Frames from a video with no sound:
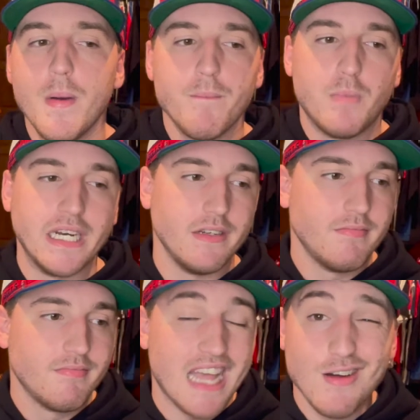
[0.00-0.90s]
but
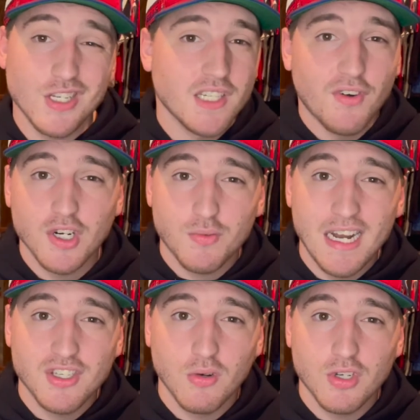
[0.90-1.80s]
that was his first
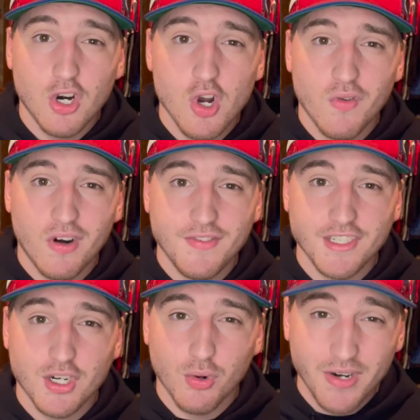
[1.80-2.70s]
red zone turnover of his
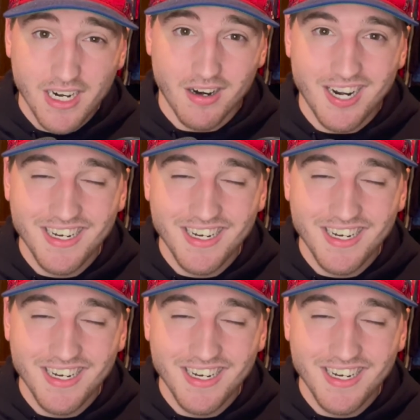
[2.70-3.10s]
career.